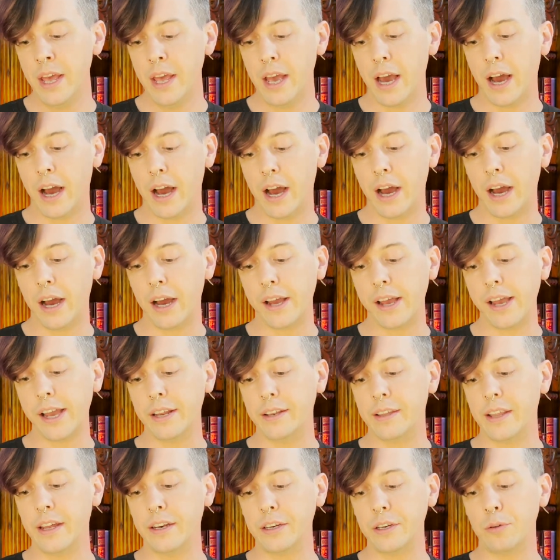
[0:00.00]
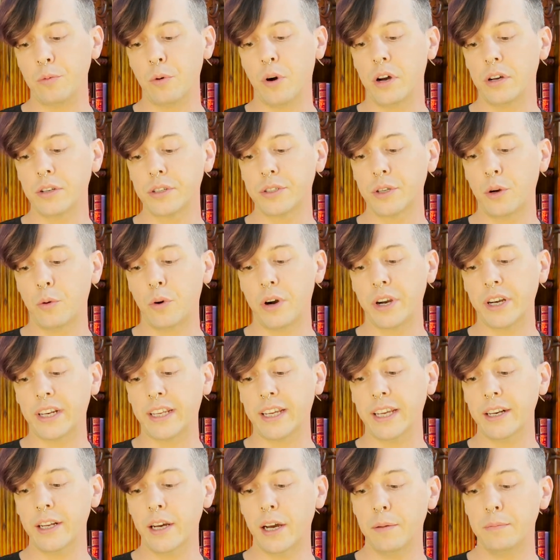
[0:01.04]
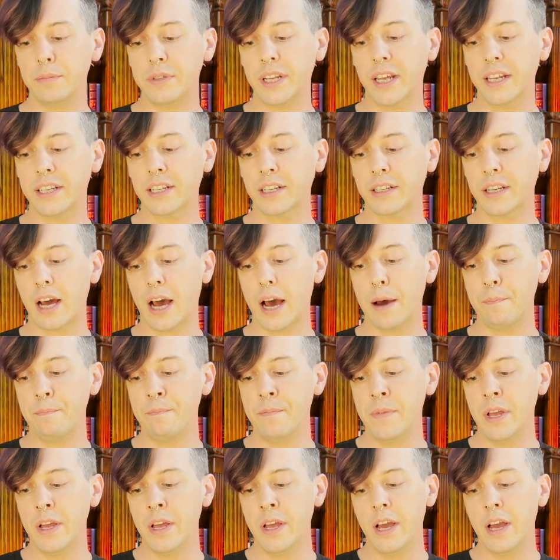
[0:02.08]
And then you also want GitHub Desktop